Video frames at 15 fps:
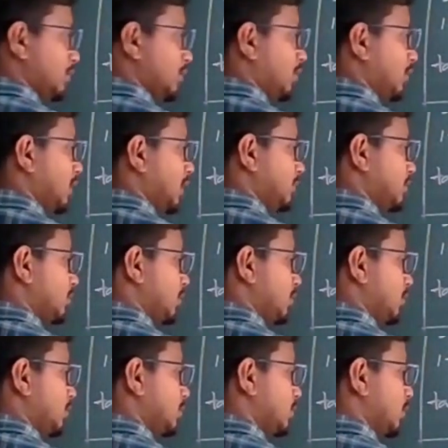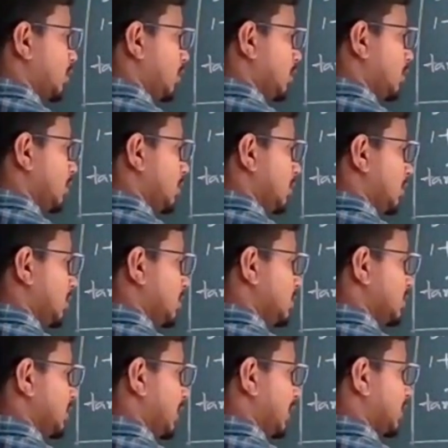part is we don't have square root. So
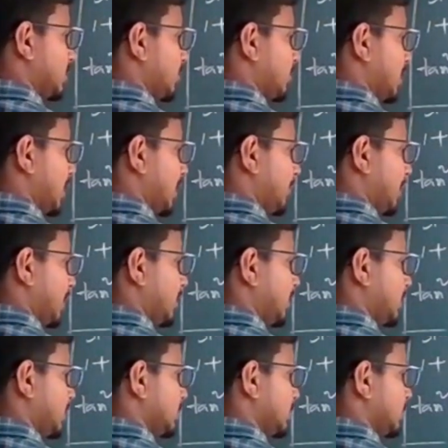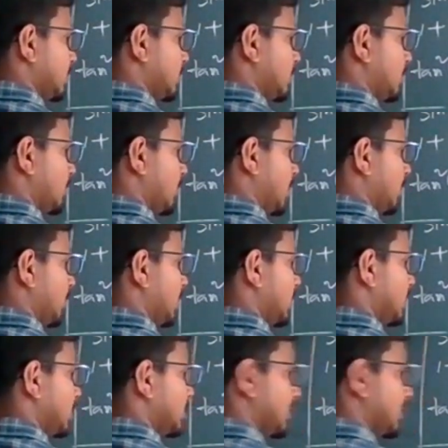this is sec square A minus 1